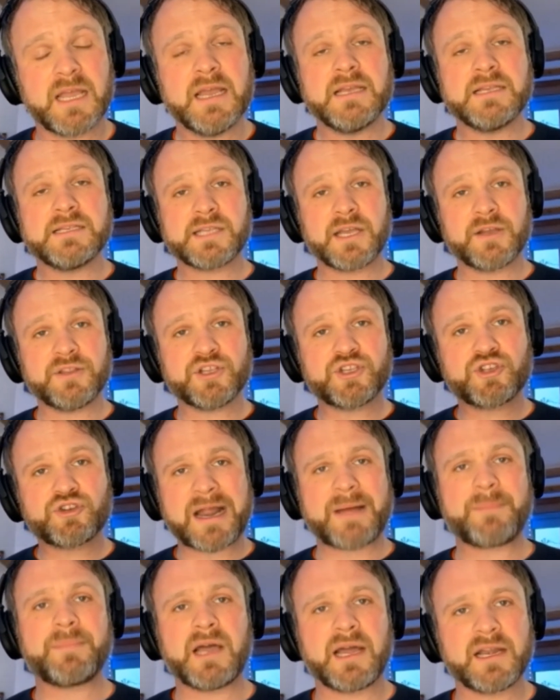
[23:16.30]
So the
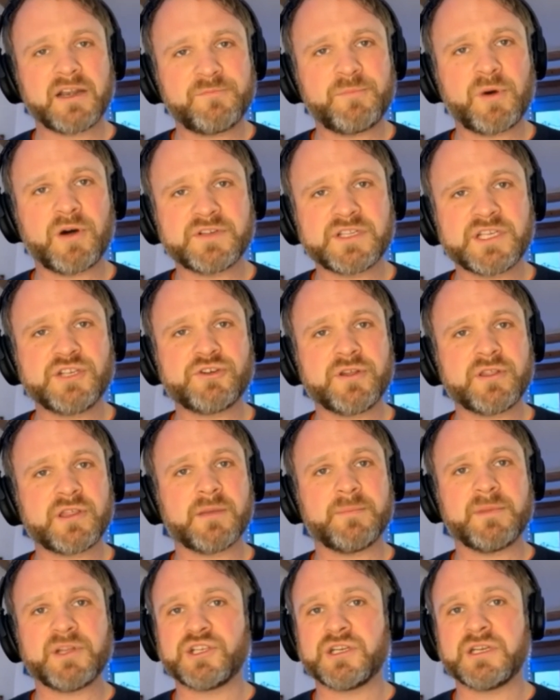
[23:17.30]
strapline of Poverty Truth
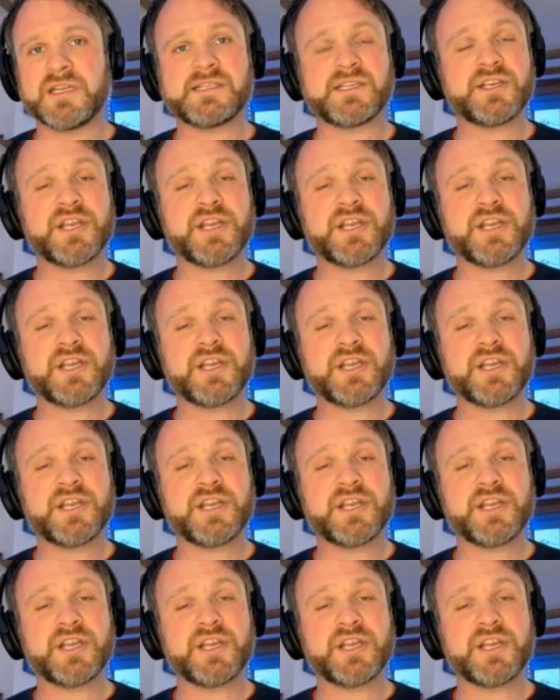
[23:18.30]
Commission is,